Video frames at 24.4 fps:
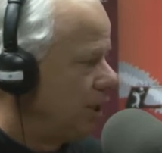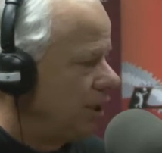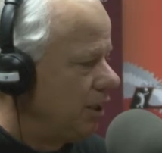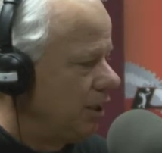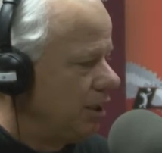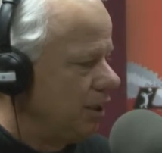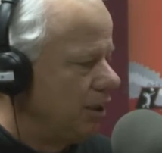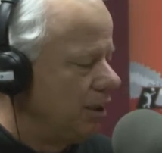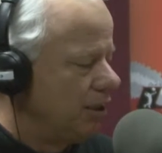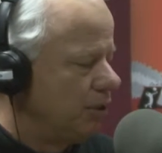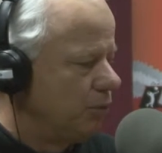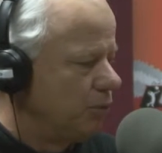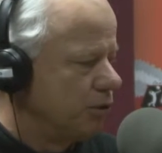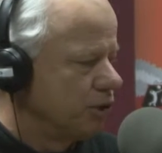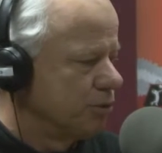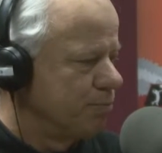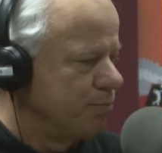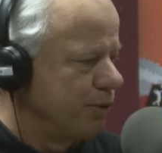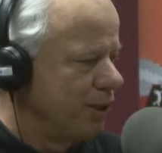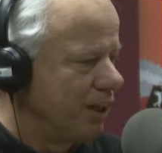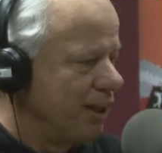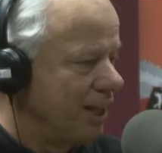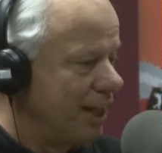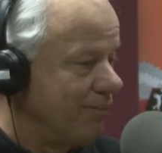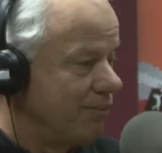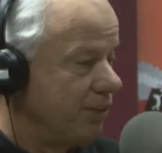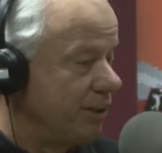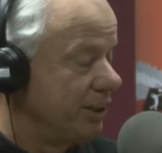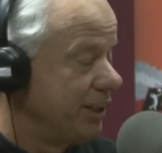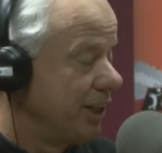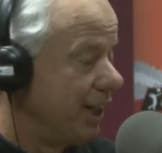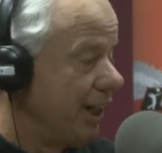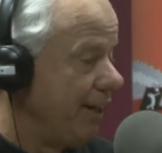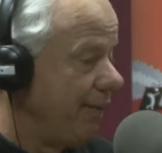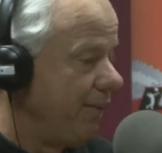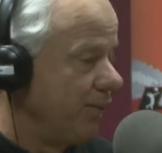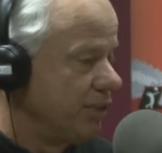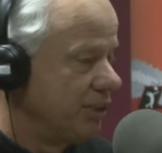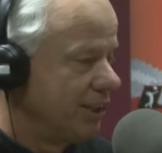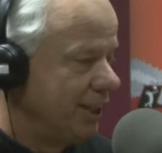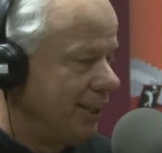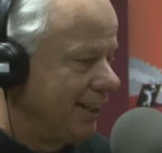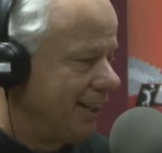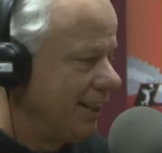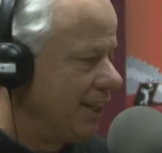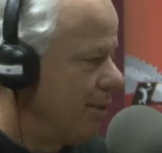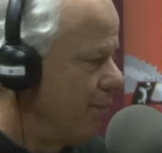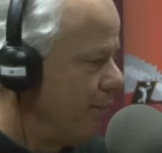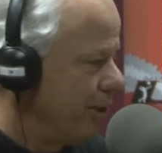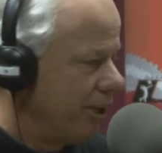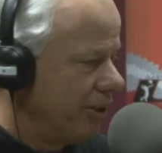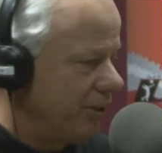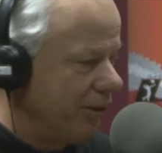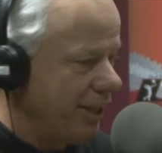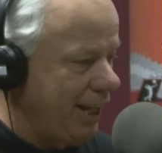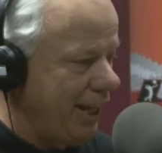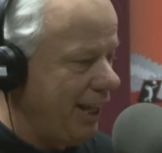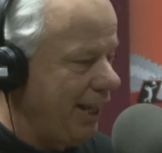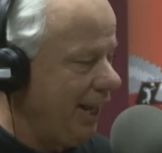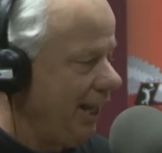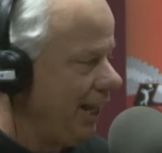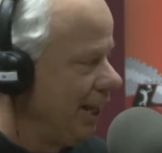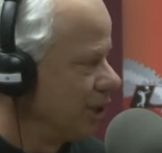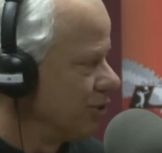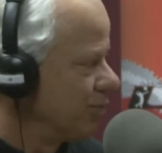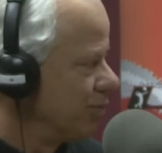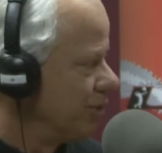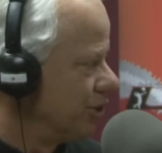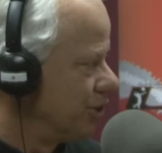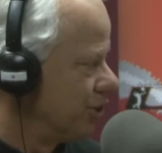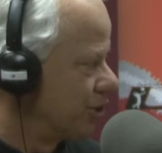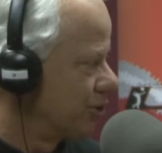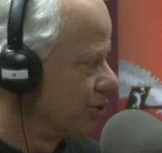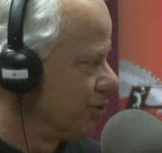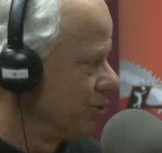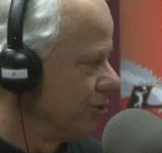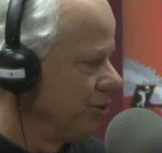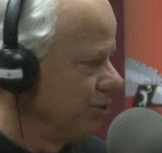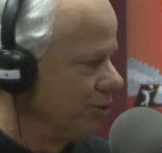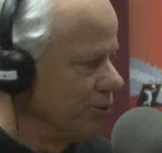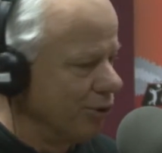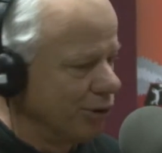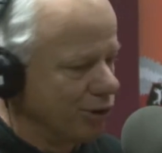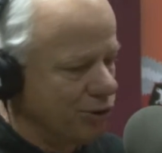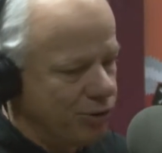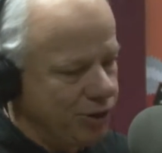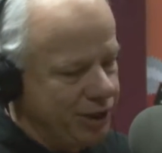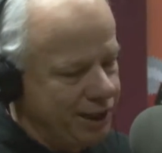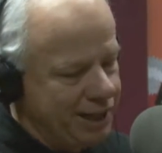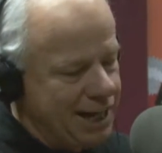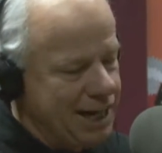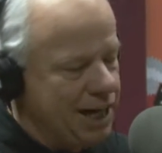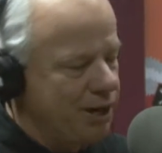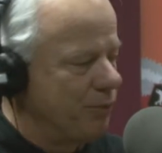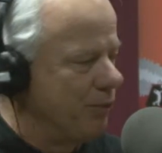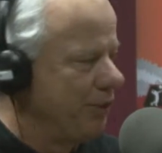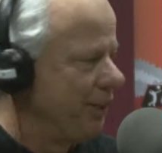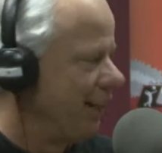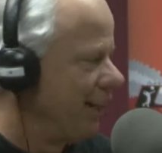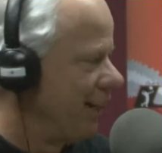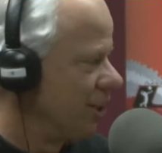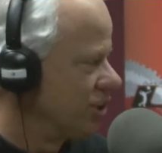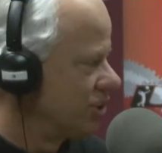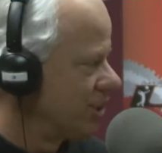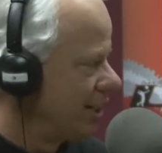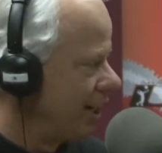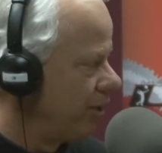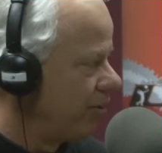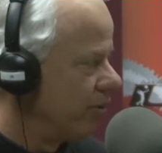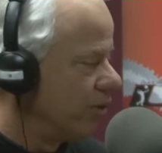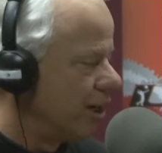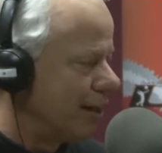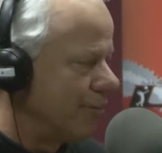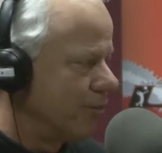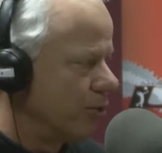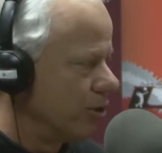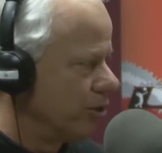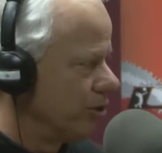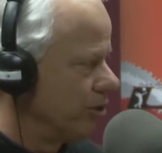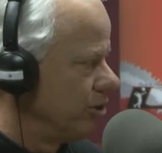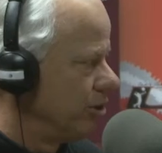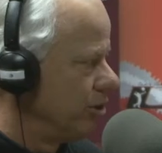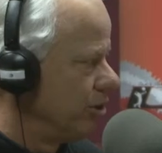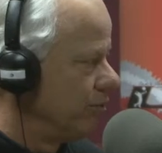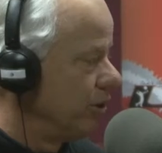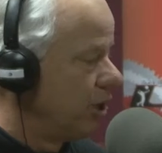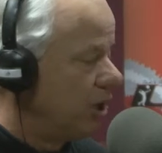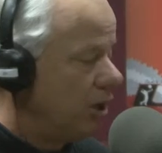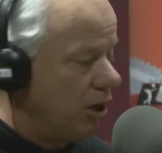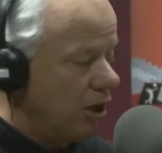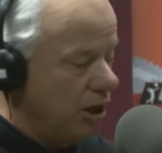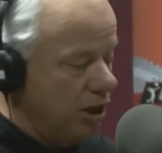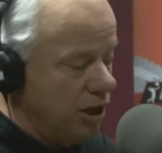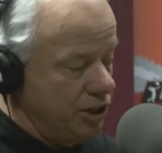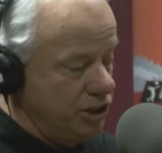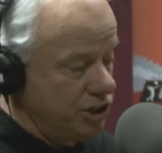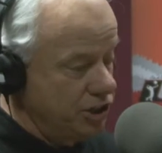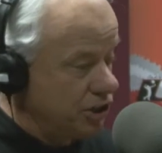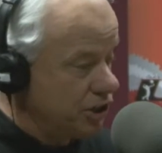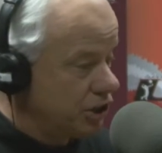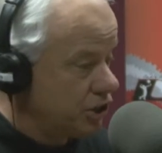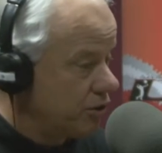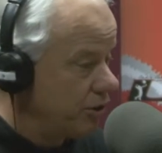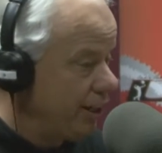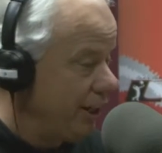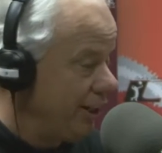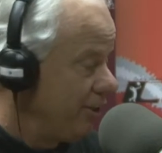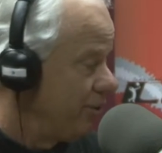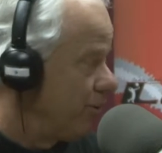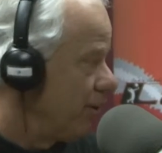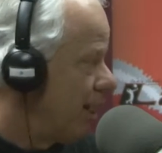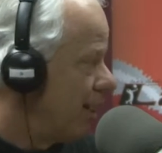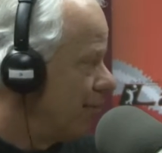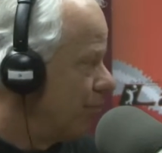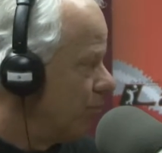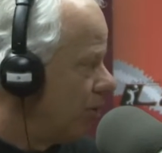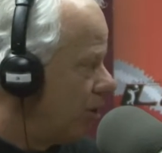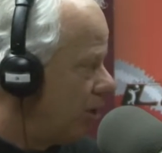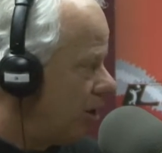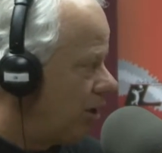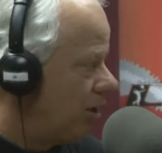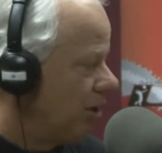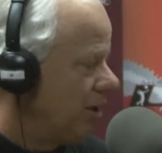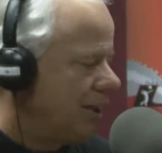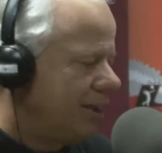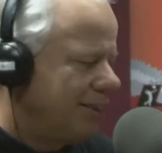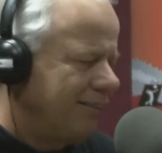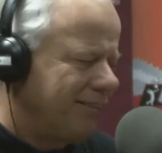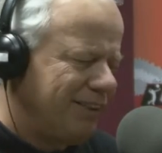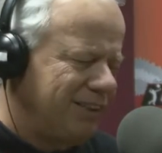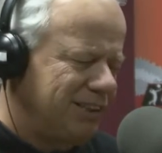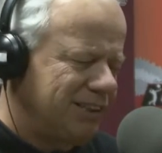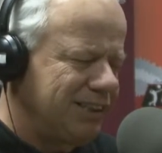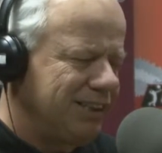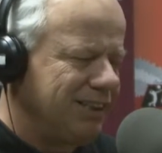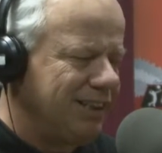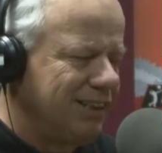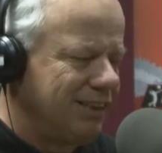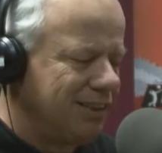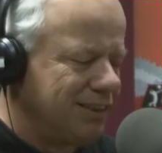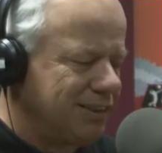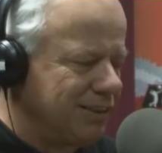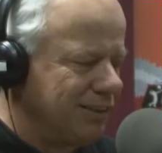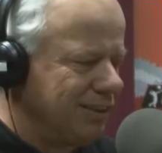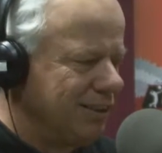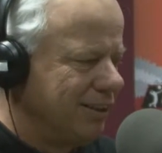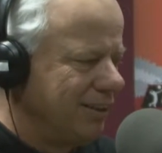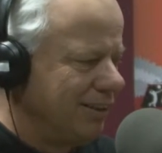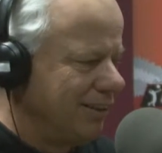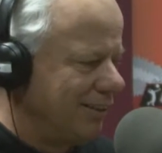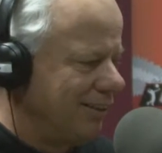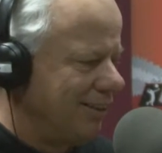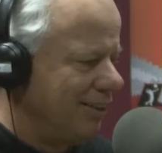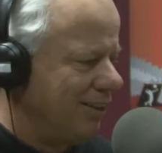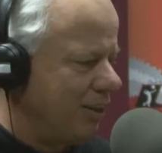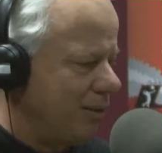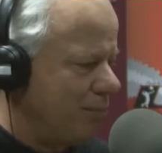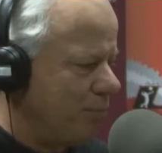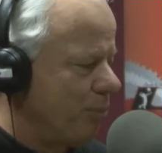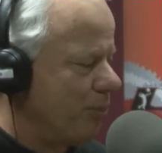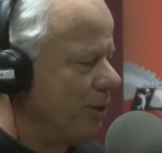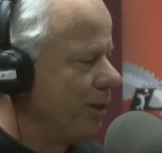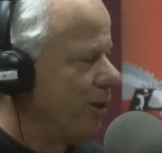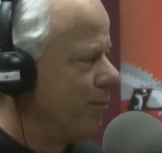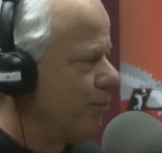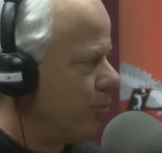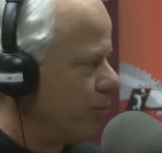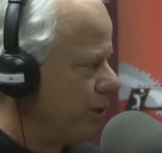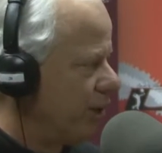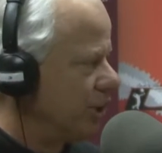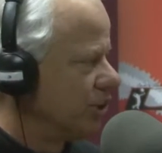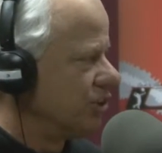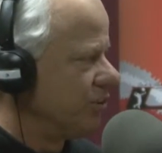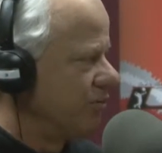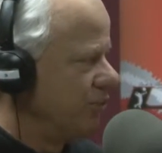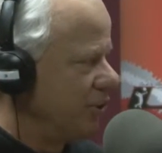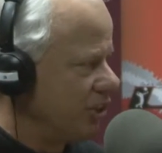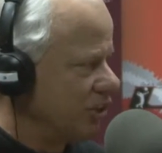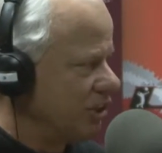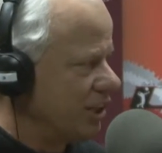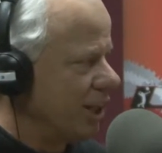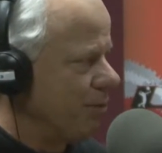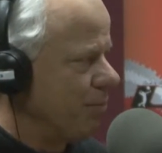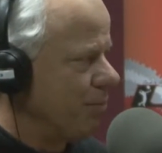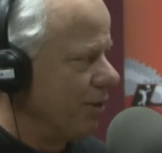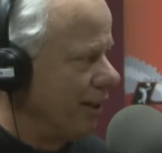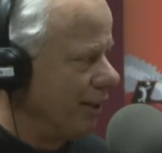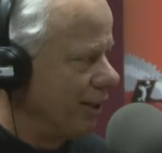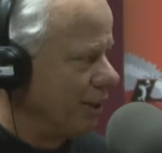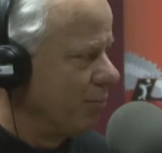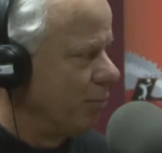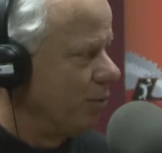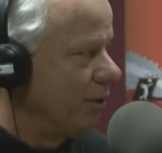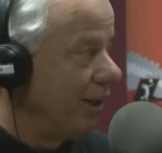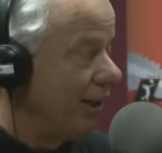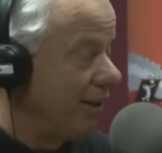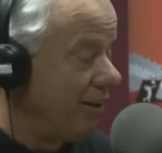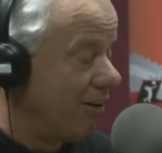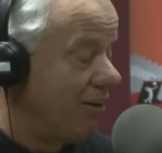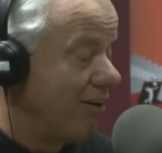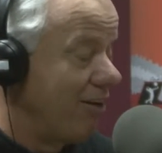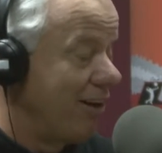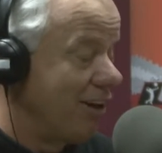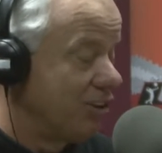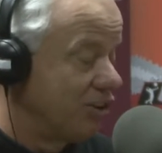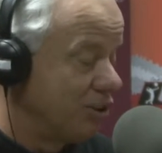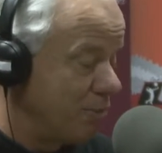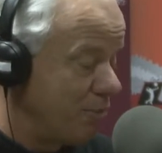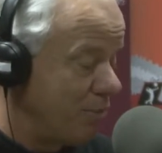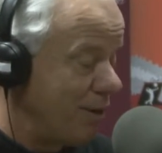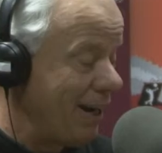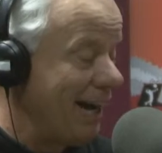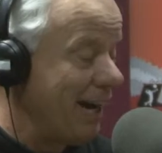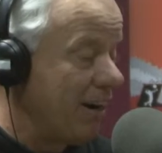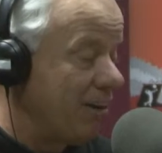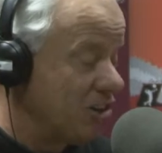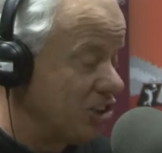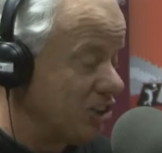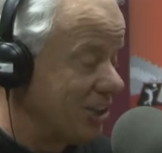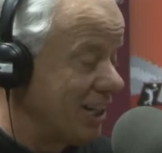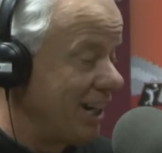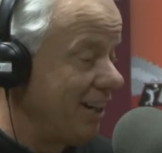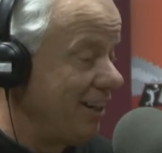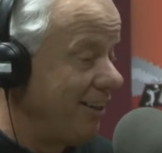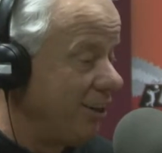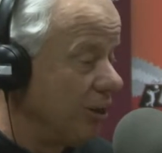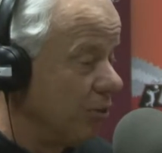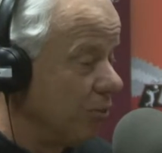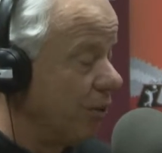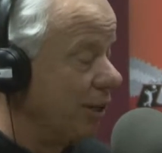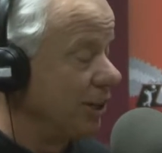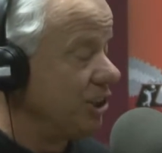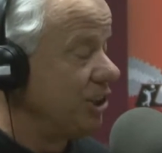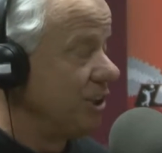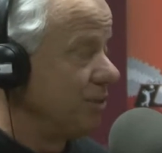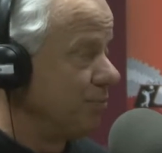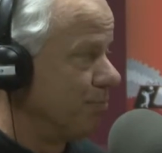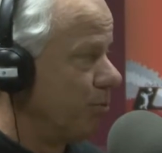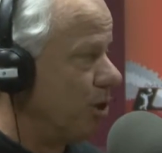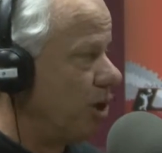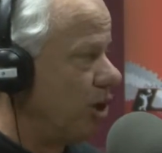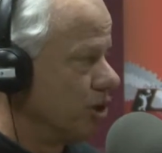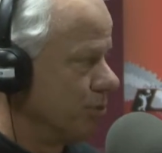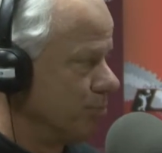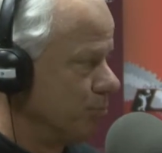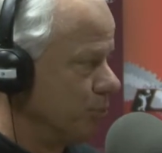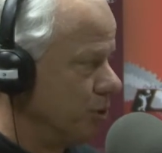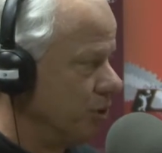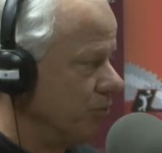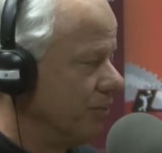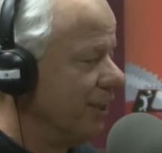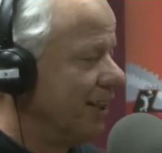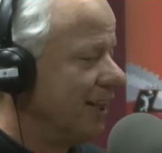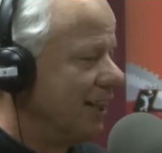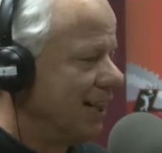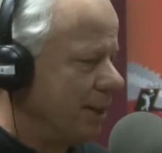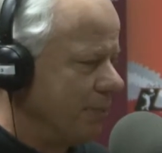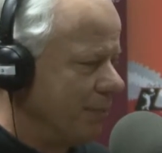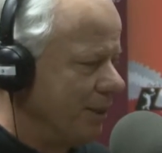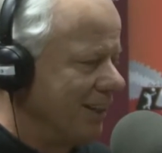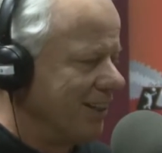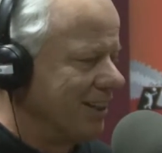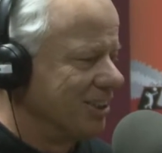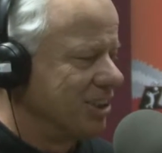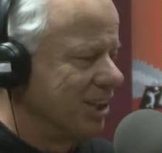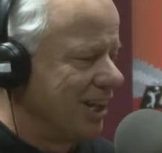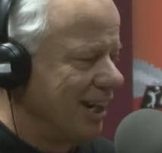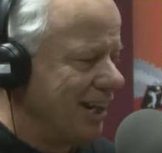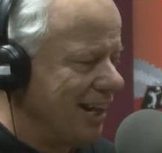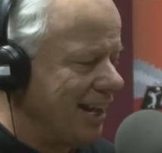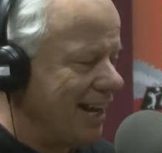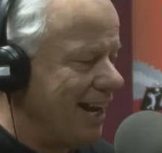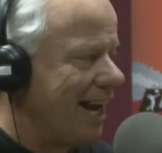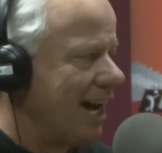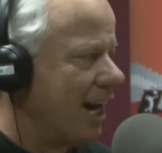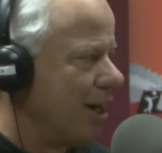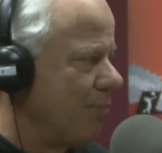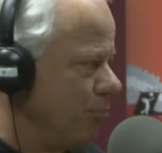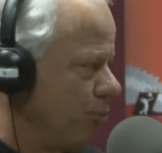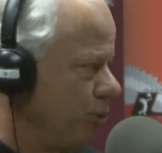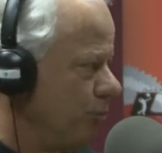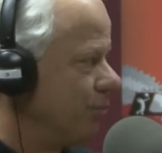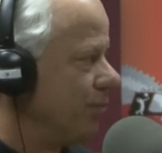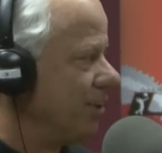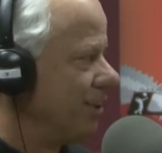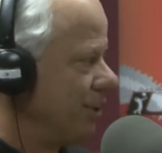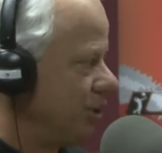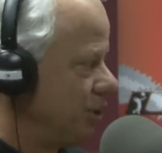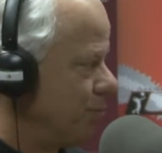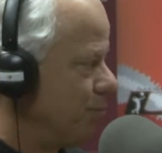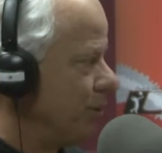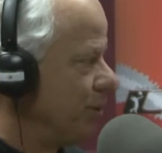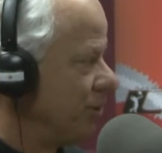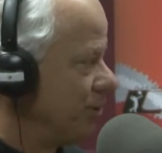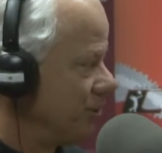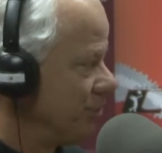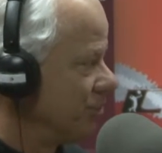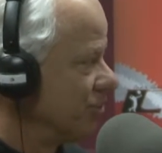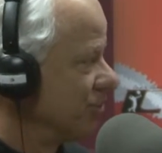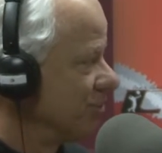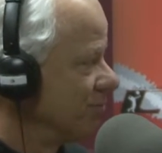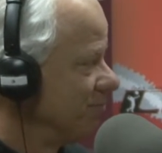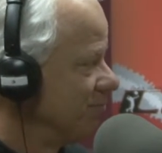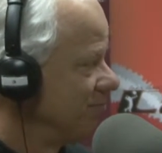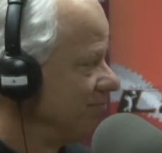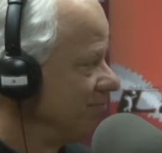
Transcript: We'll spend a lot of our times coming in on the hands with a screw or going out with the outside drop curve or just a straight drop ball. These kids are pretty impressive when you stand behind the plate or as a batter standing there and watch these balls move. I mean, they get a lot of movement, these pitchers.